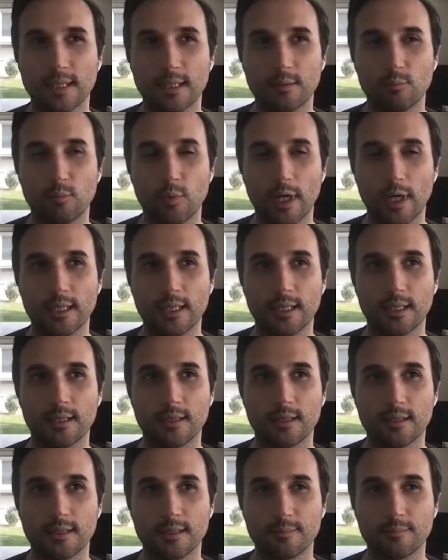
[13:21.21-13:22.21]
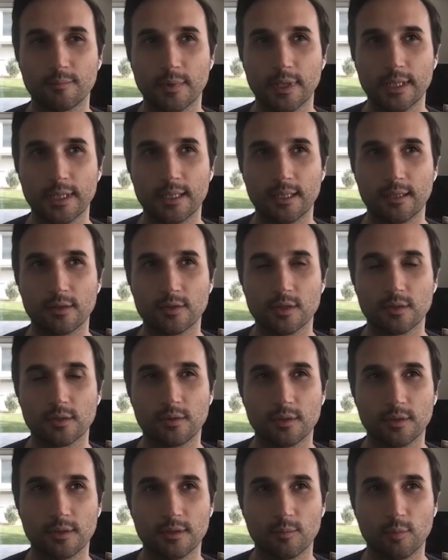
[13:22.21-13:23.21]
and Breitling um, and also
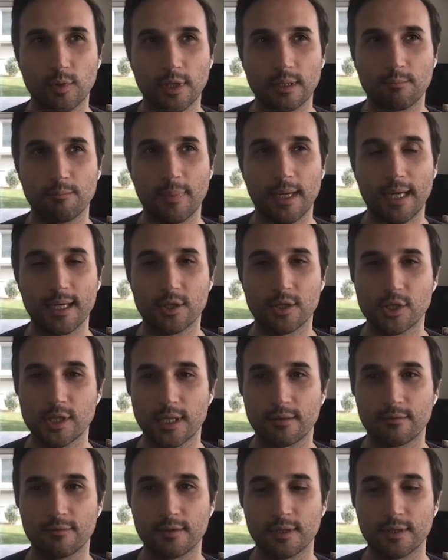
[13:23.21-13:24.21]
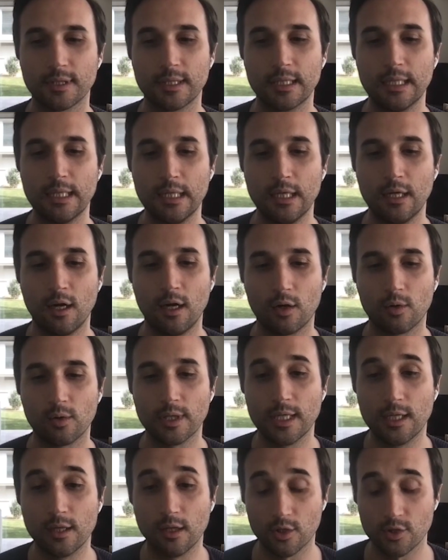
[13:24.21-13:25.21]
the brand Ba&sh have uh,
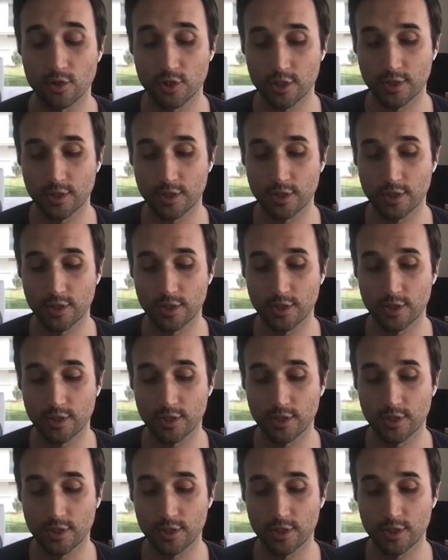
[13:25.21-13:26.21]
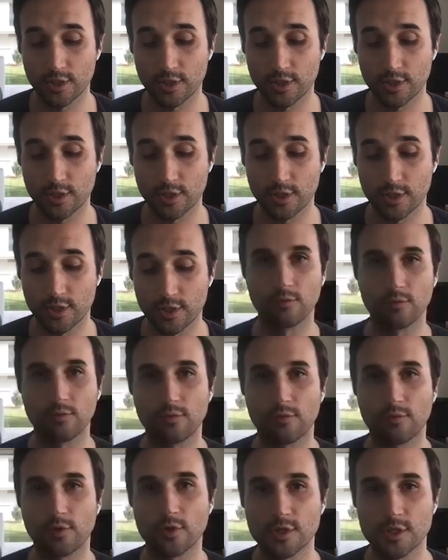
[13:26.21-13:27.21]
already launched um, a, on, a,
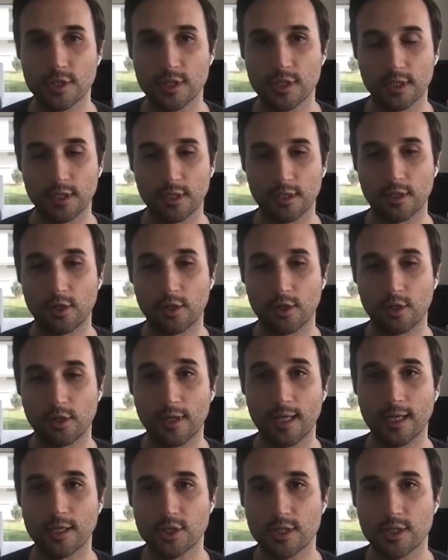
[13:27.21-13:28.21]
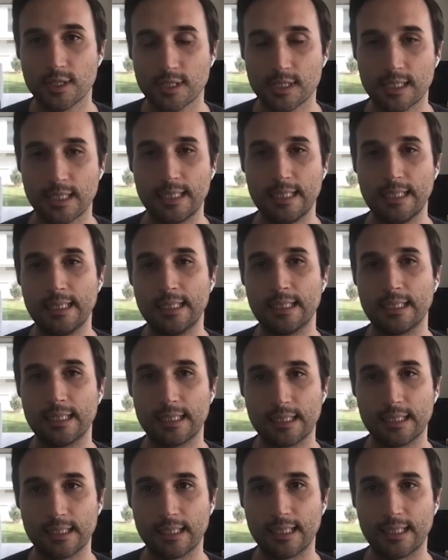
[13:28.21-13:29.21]
on first uh, collections,
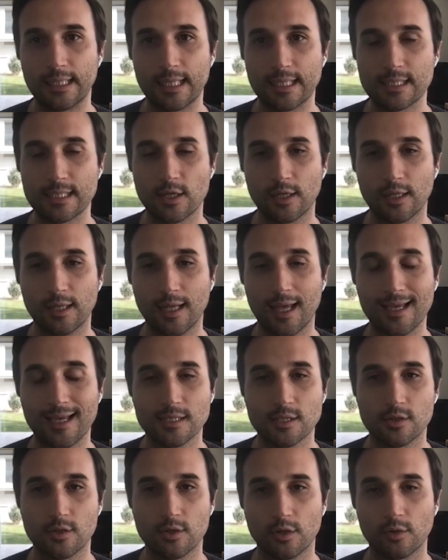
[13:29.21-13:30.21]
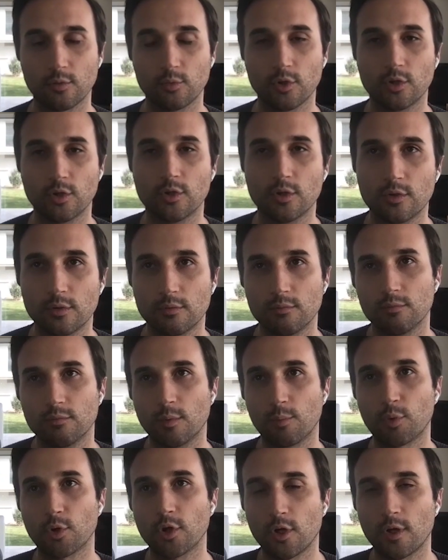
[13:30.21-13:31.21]
uh, and that started last year. The, the,
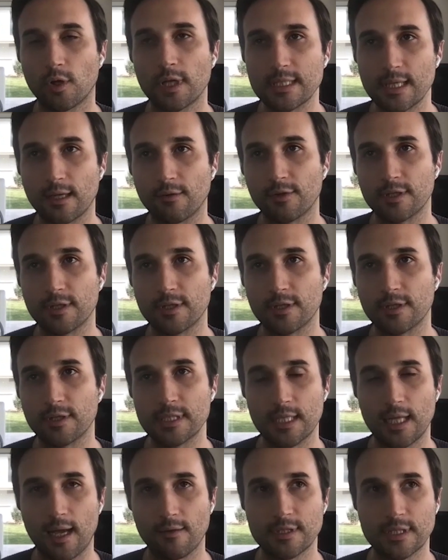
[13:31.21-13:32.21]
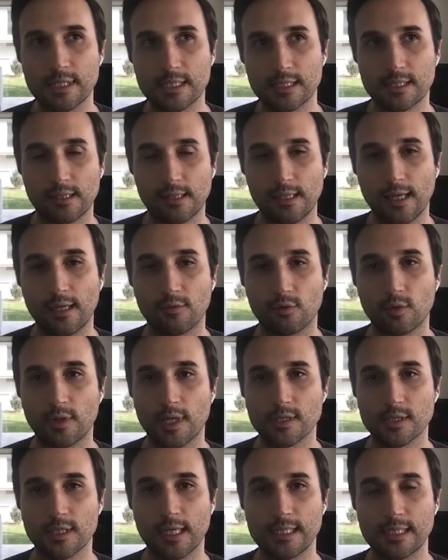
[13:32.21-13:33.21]
the, protocol itself is live since the end of
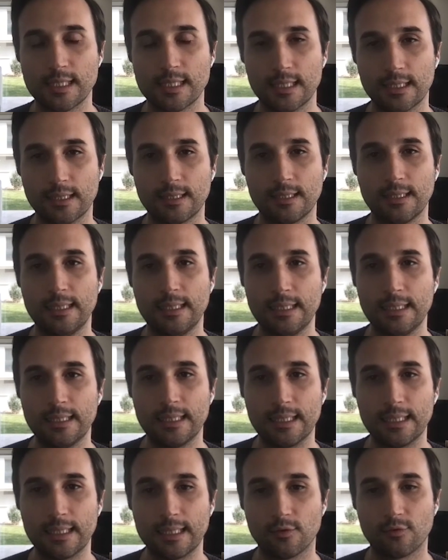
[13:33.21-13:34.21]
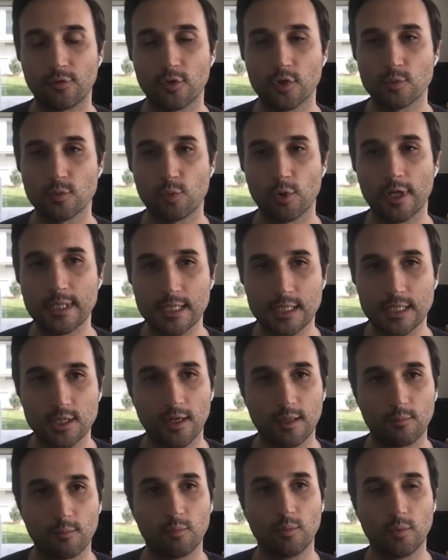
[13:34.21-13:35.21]
2019, uh, and the first brand has
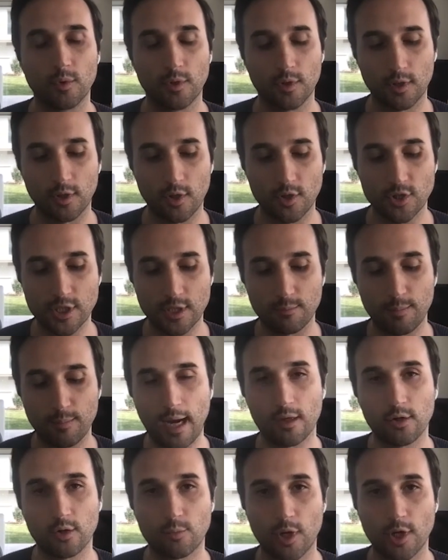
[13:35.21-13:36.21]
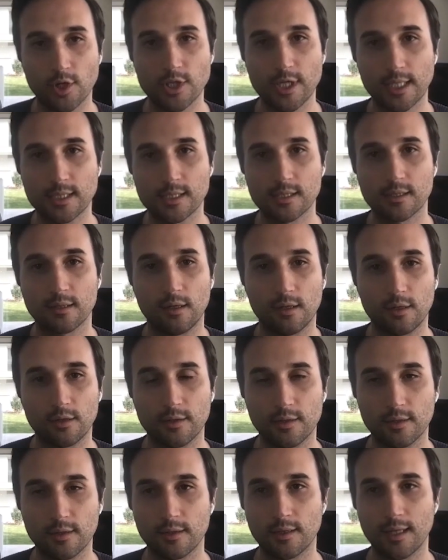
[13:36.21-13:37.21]
started uh, launching pilot projects on
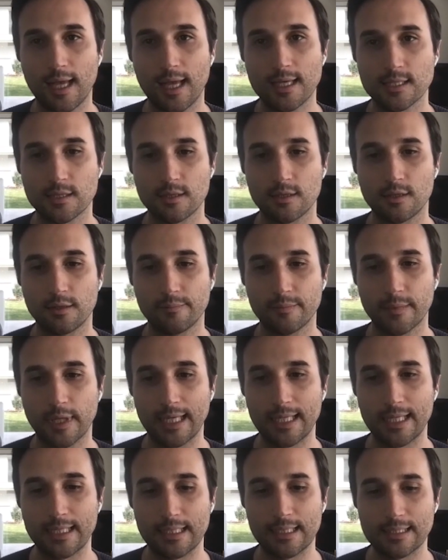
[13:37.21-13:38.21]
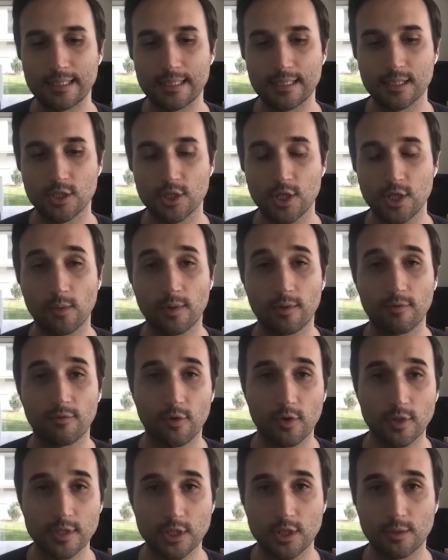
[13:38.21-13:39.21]
last year. And since January
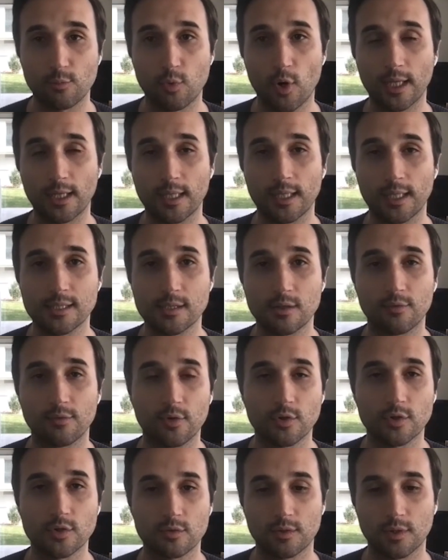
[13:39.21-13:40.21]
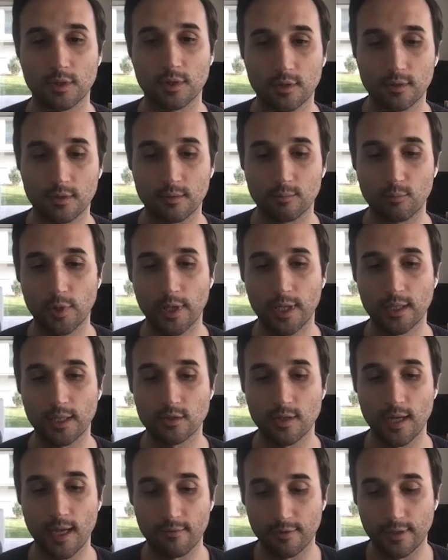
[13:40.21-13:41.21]
1st, Breitling is the first brand to
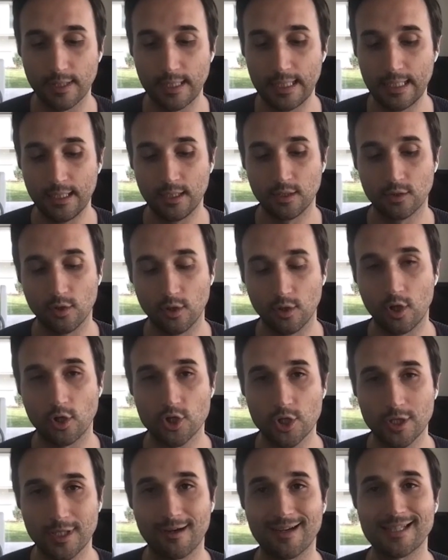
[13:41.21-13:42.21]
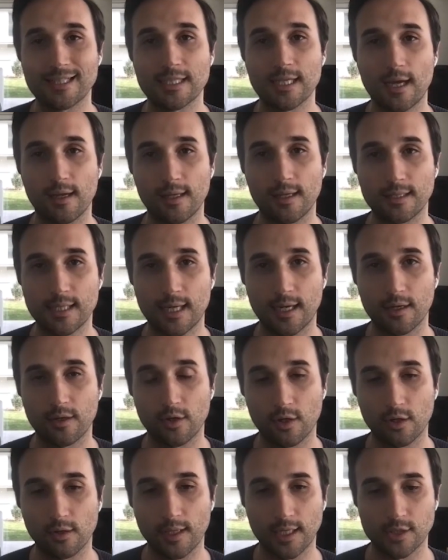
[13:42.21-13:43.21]
have launched on their t- entire
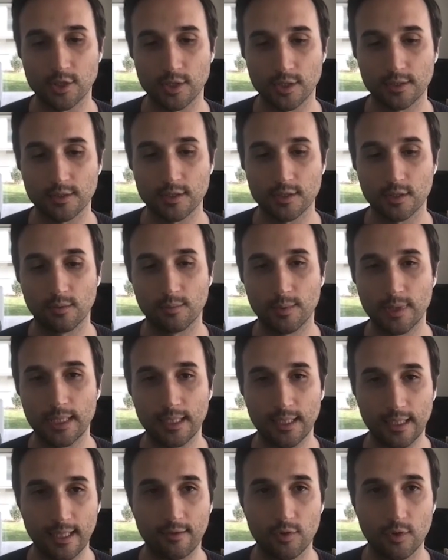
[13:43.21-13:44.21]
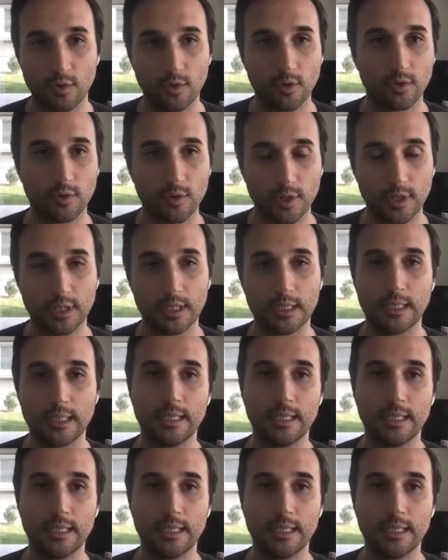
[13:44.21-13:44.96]
collection. So meaning if you go to a